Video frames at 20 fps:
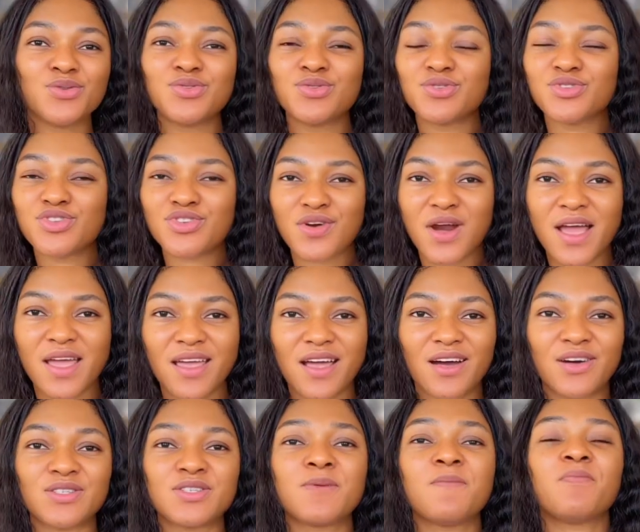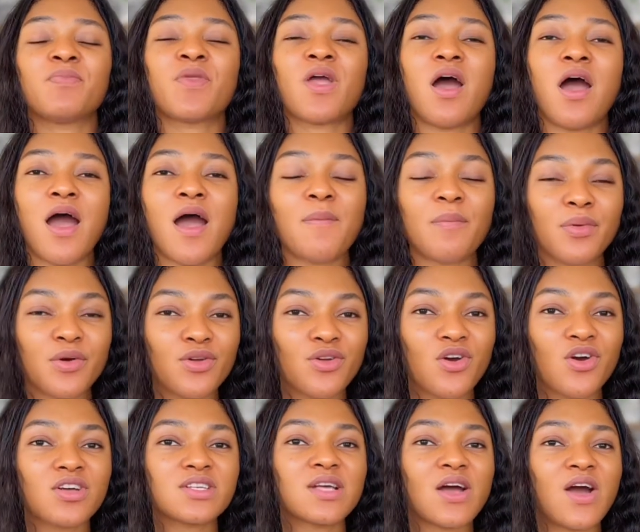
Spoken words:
to try out our products